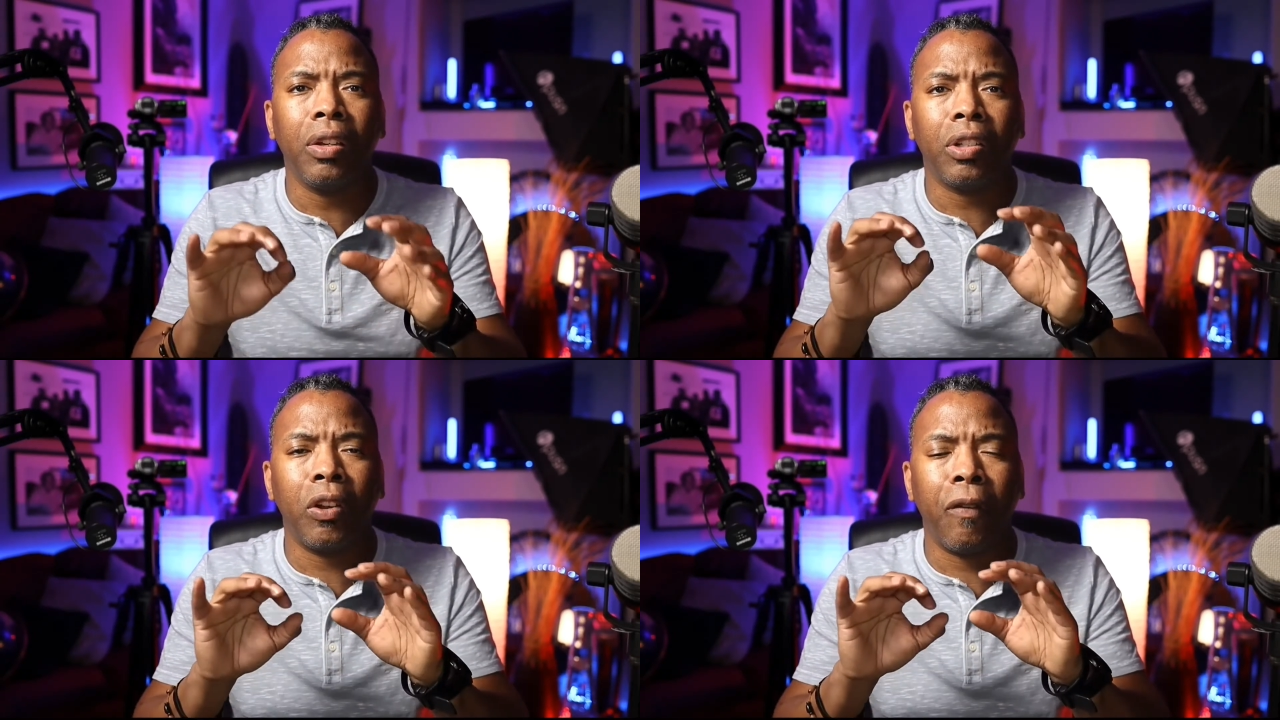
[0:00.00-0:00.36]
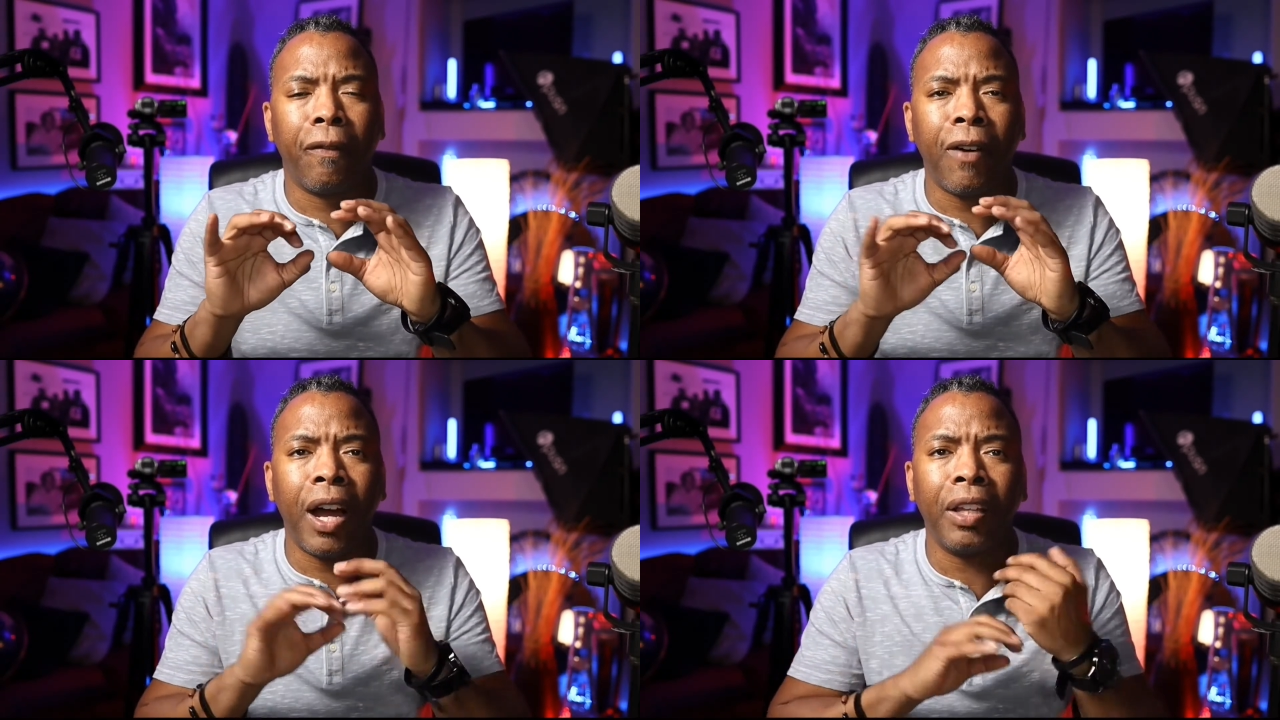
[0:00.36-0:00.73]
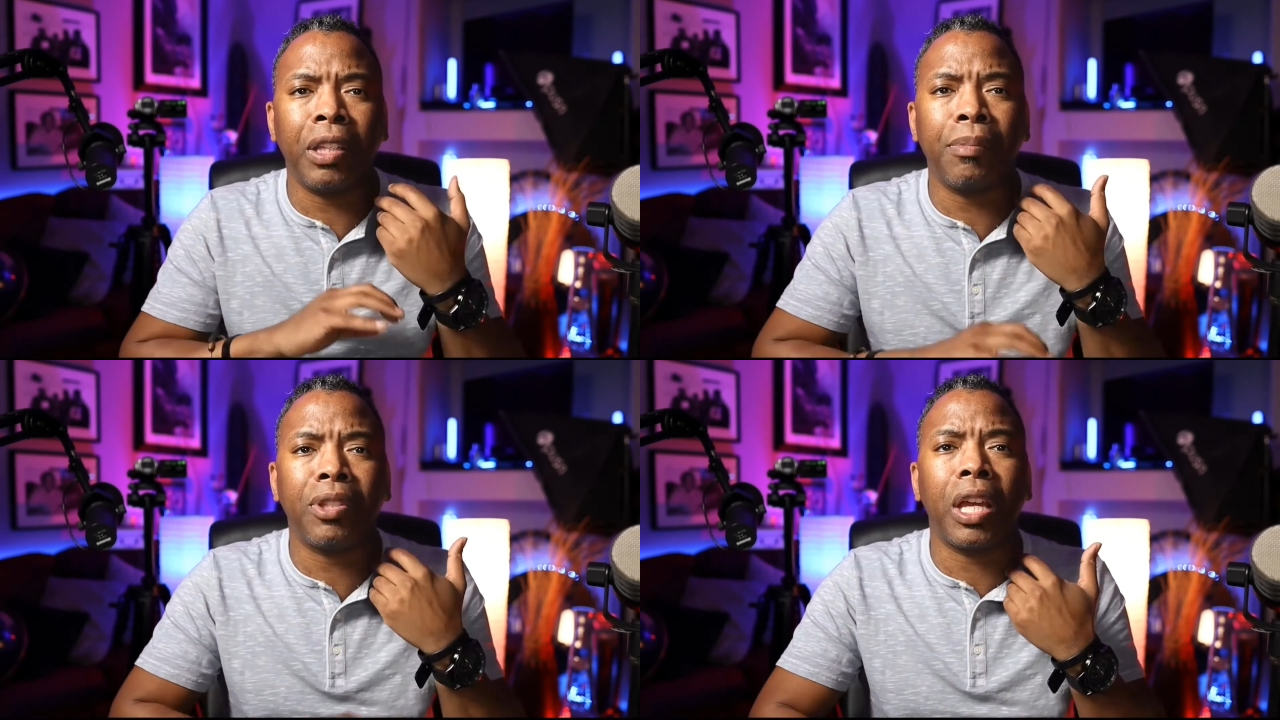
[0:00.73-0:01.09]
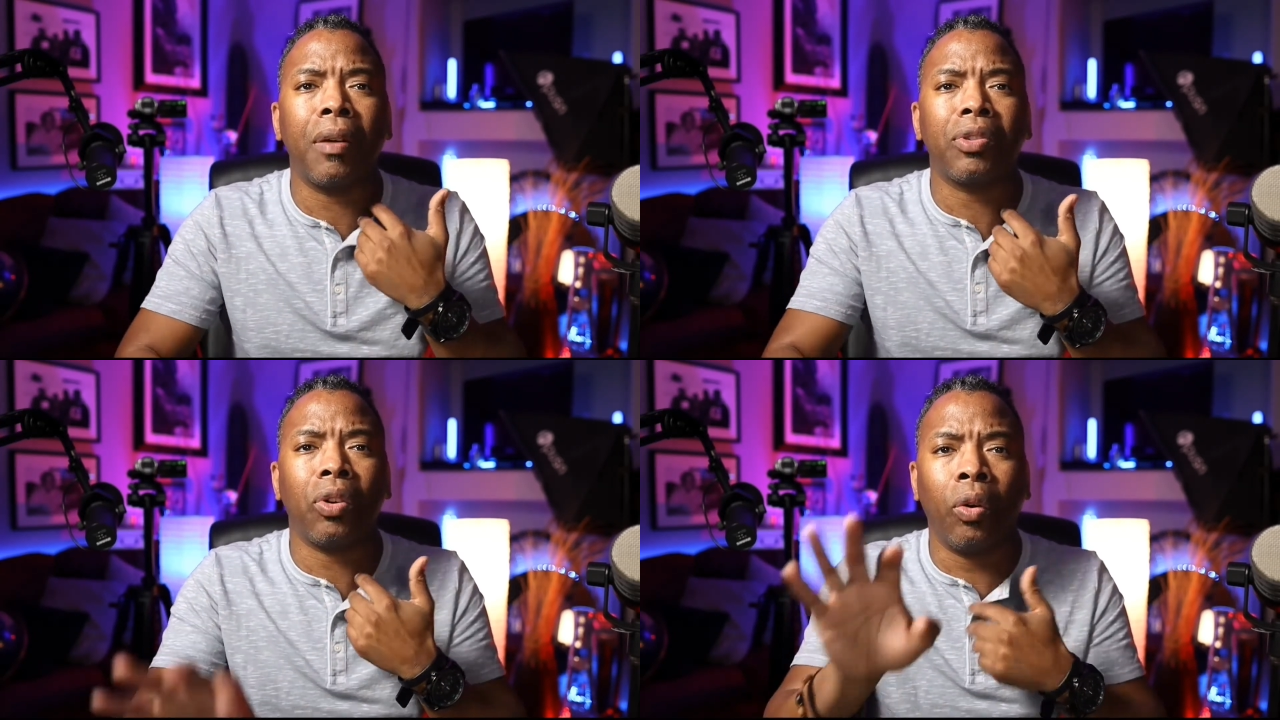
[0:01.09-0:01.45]
to find
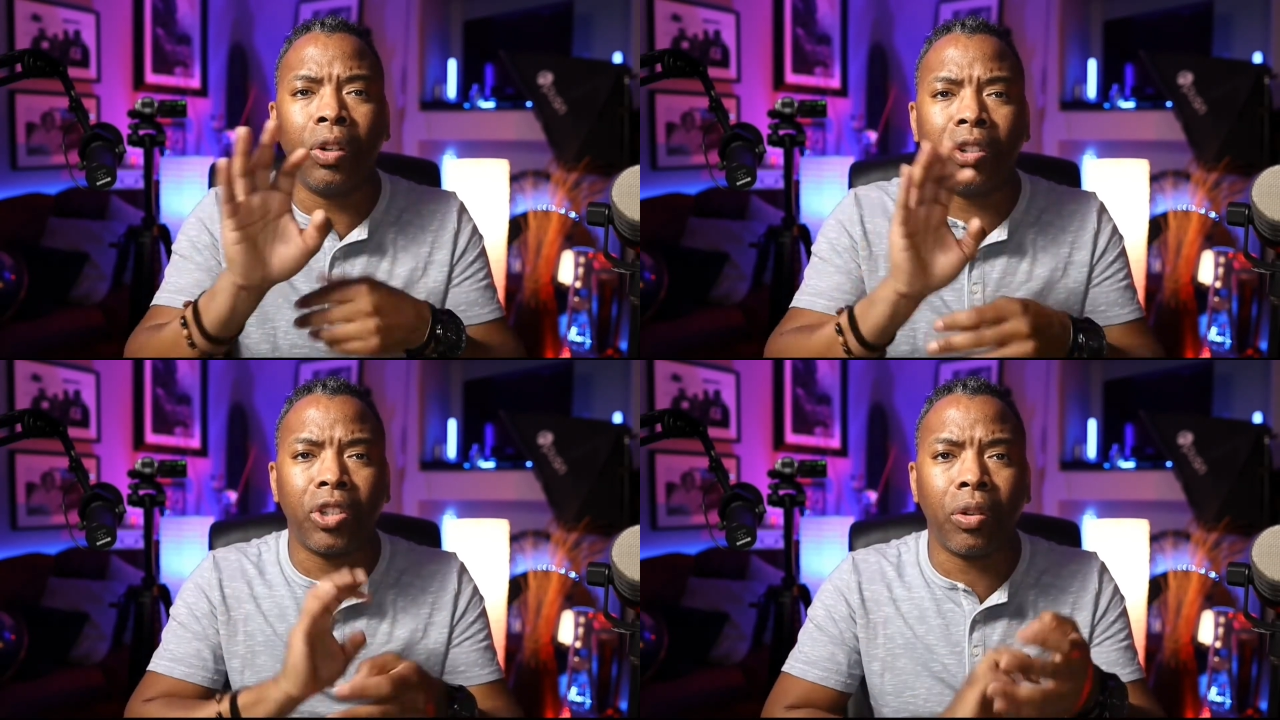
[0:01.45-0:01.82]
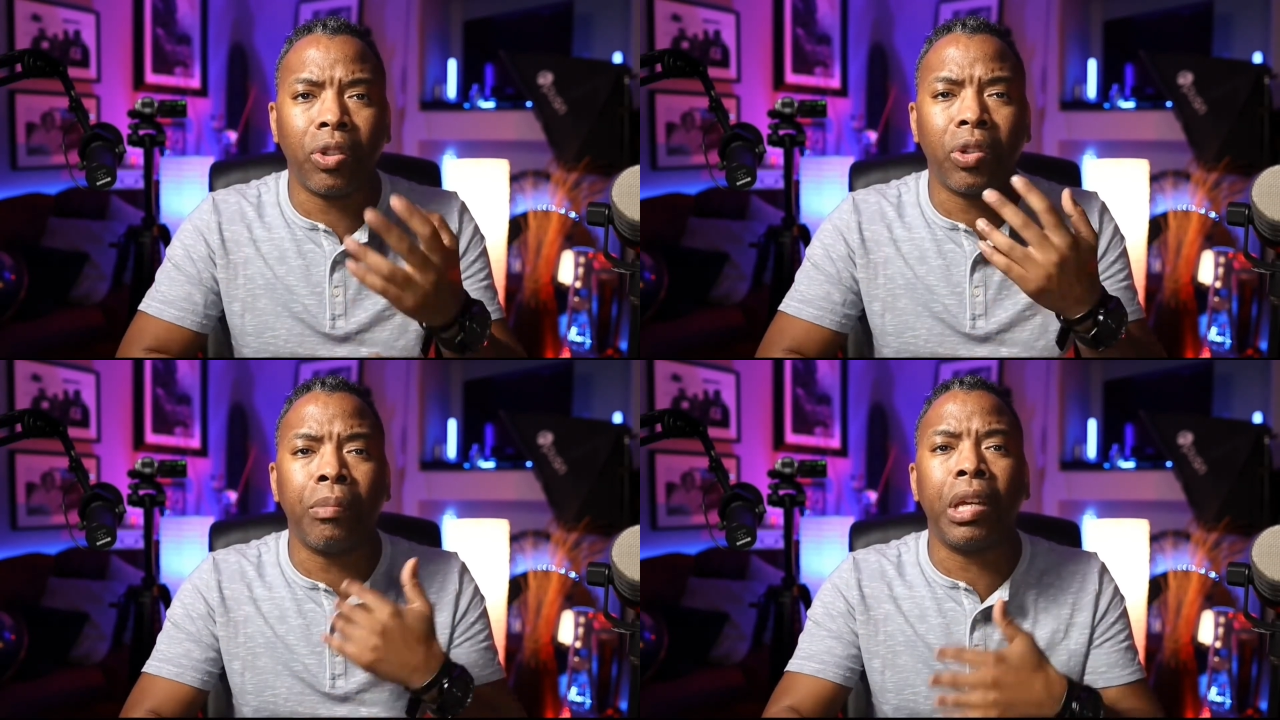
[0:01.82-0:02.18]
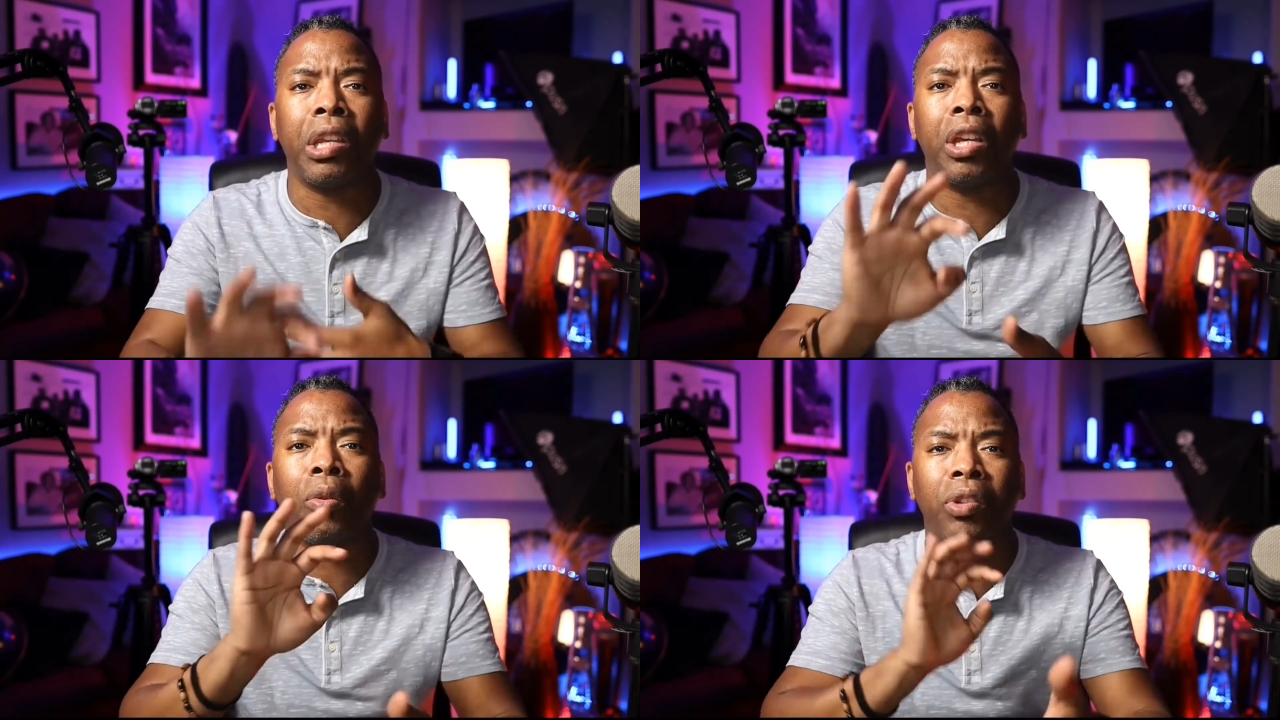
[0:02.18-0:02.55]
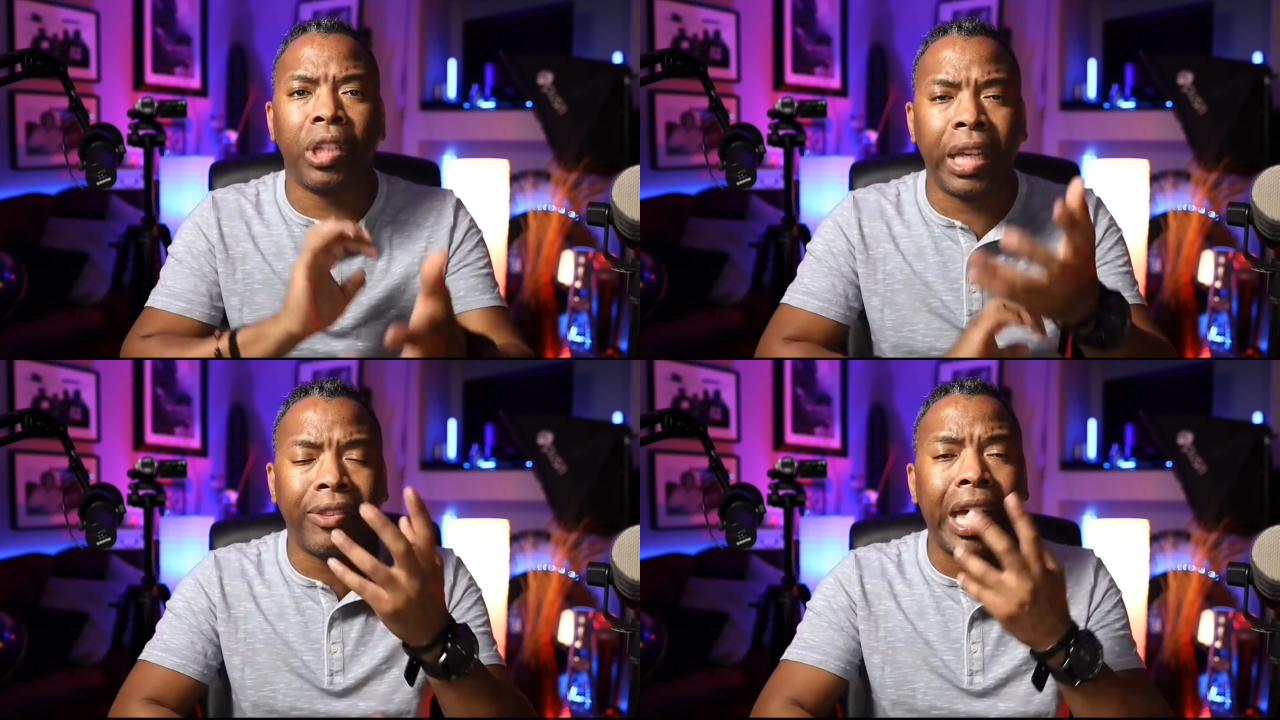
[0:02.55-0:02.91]
themselves on social media
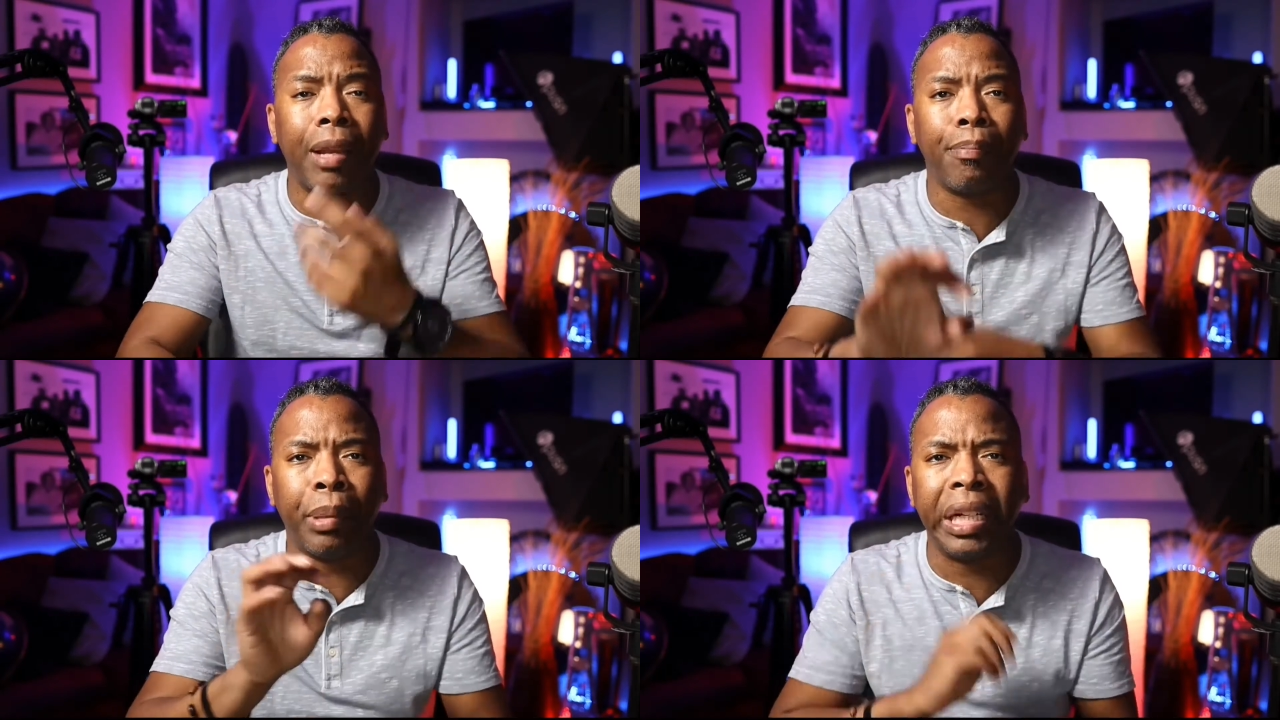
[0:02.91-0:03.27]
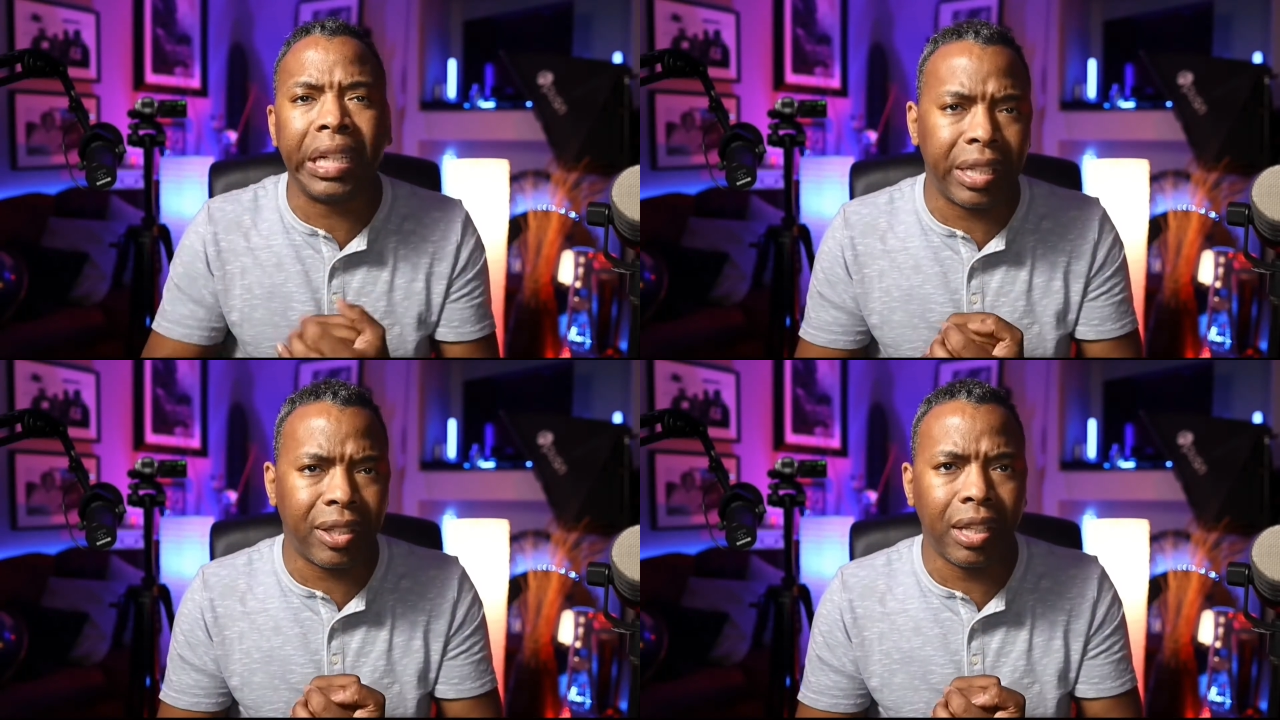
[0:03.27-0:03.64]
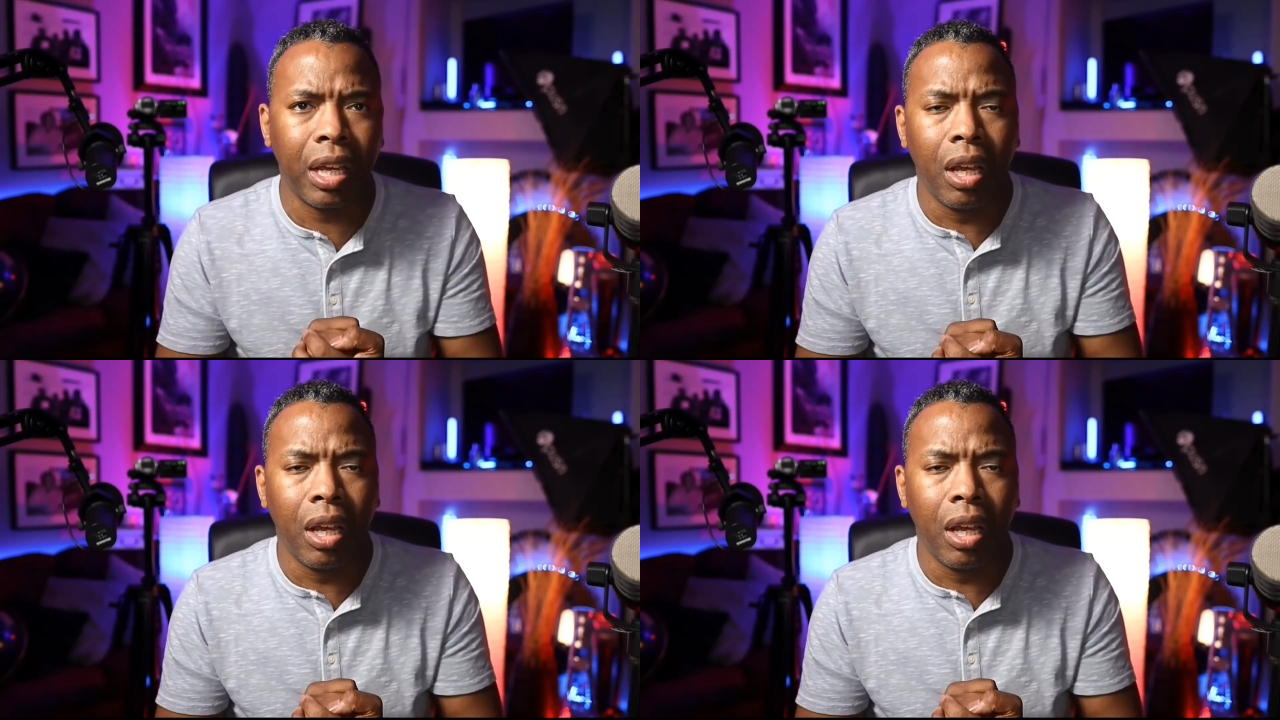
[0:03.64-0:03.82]
to get that buzz.